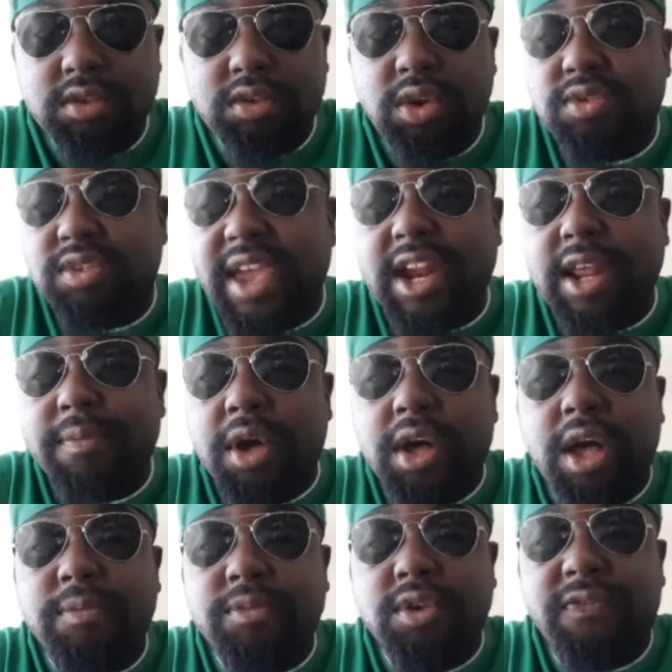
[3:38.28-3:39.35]
So then it
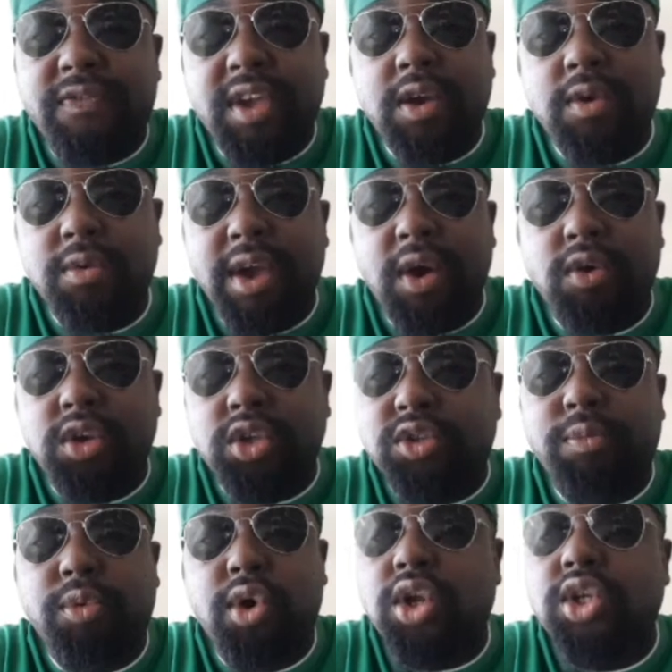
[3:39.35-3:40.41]
becomes a thing where on a
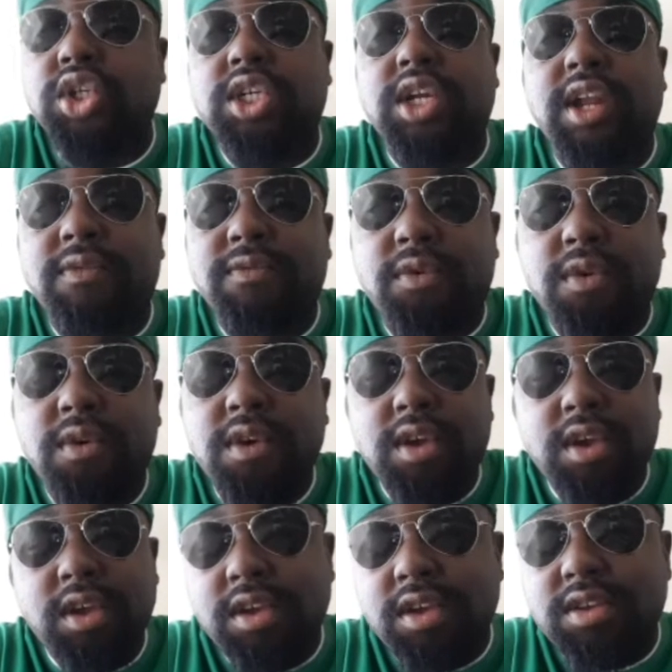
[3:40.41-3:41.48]
subconscious level,
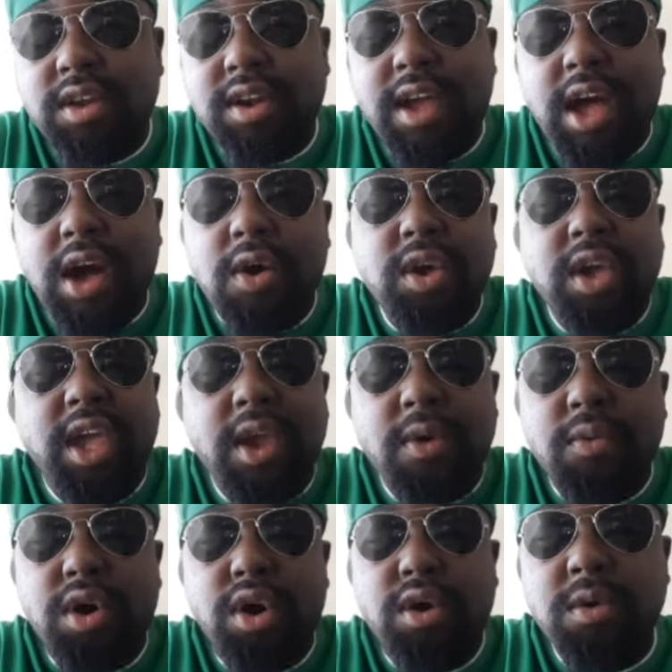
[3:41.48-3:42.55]
you're like,
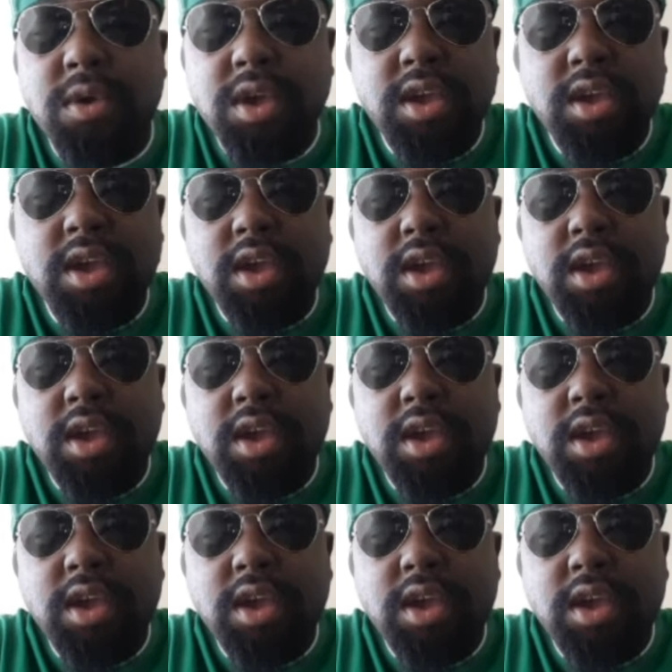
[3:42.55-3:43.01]
okay, well,